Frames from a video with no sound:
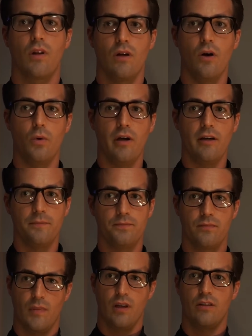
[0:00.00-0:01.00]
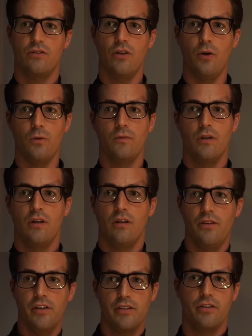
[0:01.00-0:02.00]
Okay, so
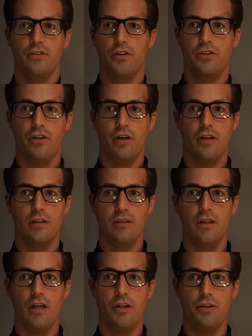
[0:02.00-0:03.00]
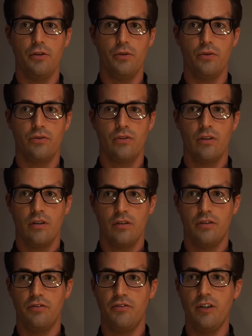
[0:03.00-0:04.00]
this is the shirt that I used
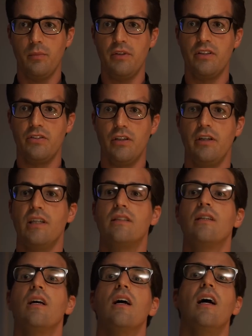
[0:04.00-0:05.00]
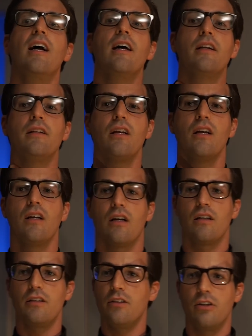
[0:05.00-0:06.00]
to film in the series, and
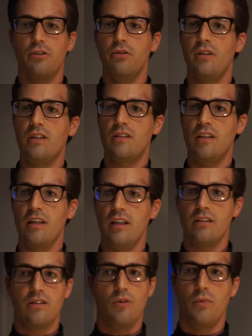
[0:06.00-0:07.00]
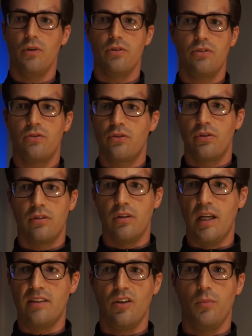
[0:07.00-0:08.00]
you know, you can see it's almost
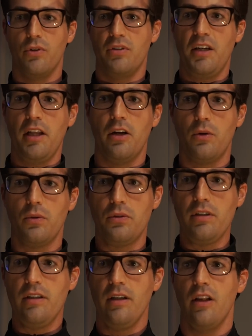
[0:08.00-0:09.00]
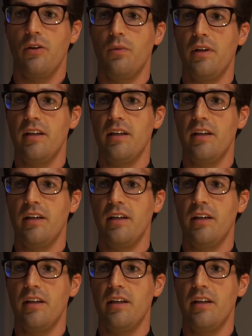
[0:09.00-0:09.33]
identical to the other one.